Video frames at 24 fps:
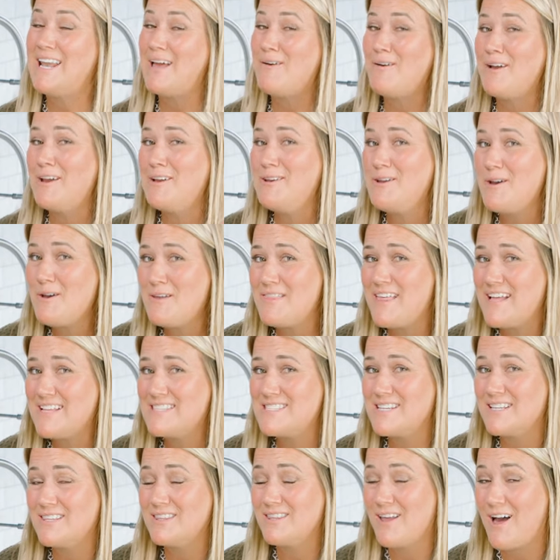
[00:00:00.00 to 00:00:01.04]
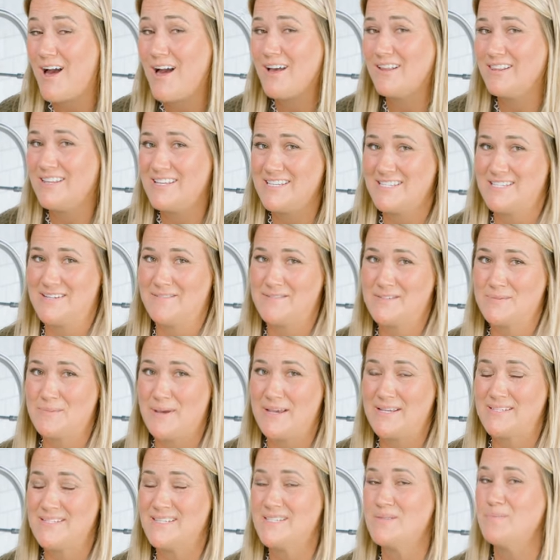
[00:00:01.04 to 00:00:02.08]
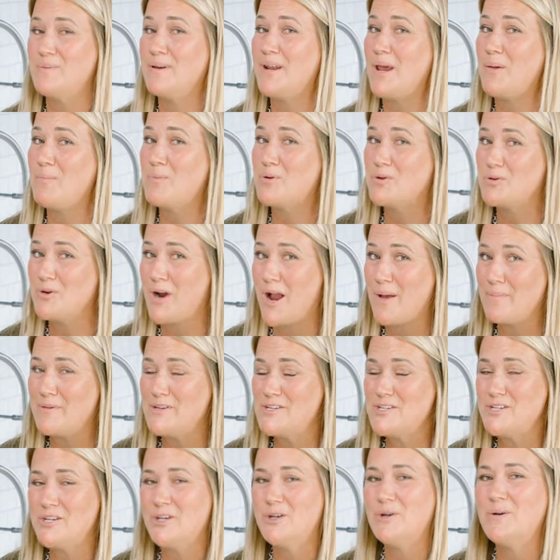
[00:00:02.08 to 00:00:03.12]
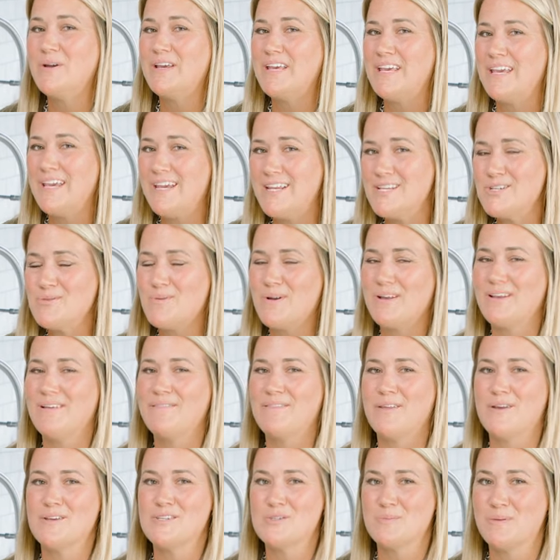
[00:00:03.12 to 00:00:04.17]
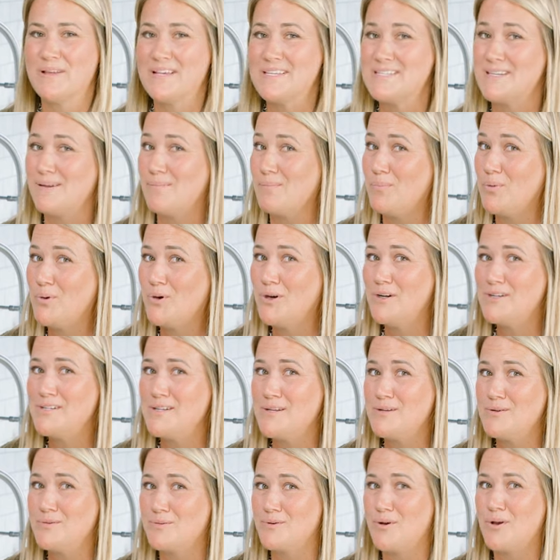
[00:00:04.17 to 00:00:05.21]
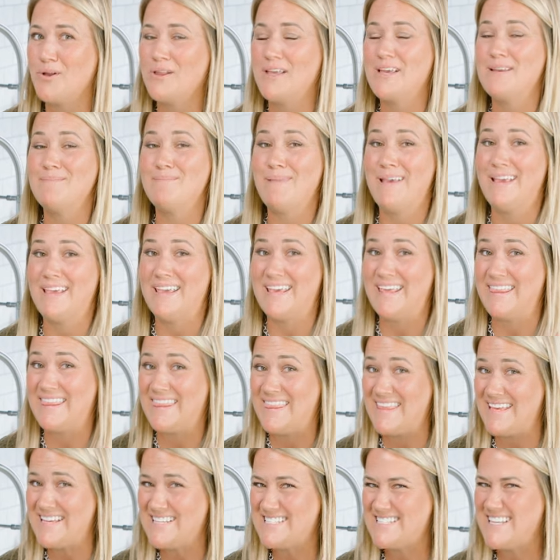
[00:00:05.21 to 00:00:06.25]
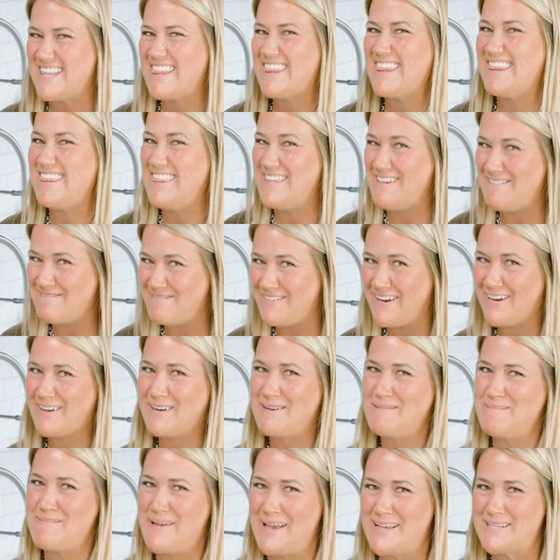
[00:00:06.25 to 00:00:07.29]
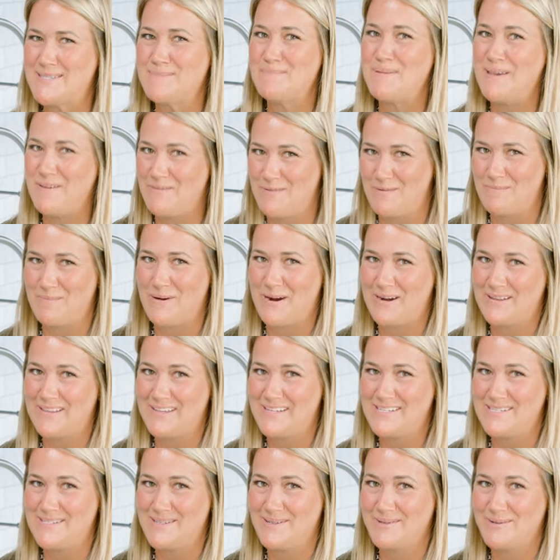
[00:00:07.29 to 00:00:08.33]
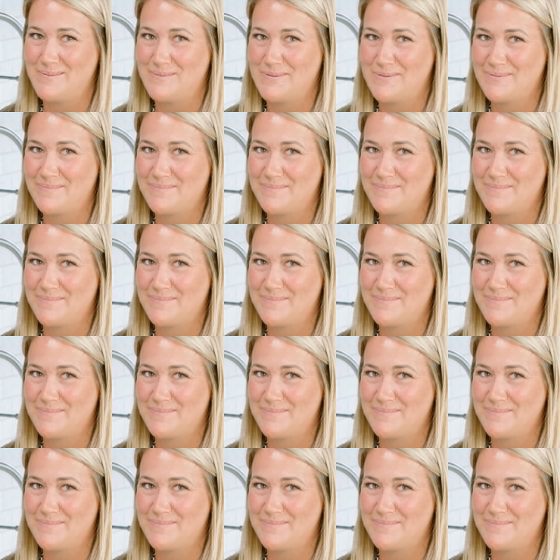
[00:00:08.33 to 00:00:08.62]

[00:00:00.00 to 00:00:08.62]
Now I know that's a long list of spices, but I promise you, each one of those plays an important role in making this the very best beef and barley soup.